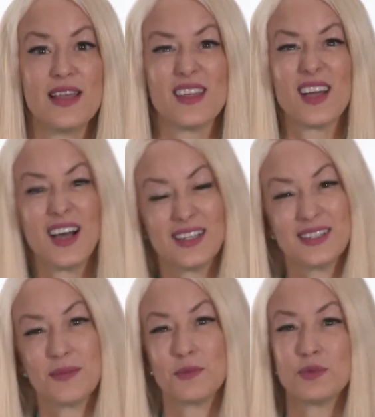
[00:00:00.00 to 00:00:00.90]
The
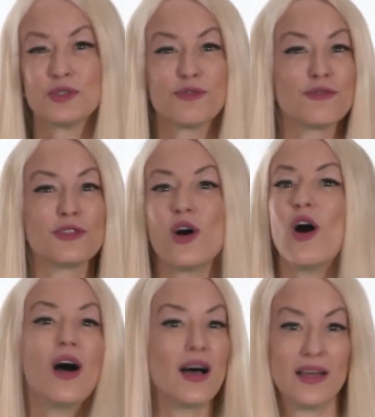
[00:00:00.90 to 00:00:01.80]
concept was
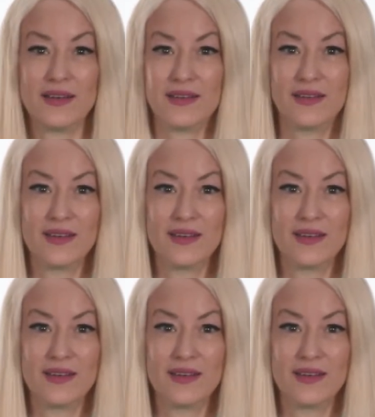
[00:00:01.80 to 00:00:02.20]
flawed,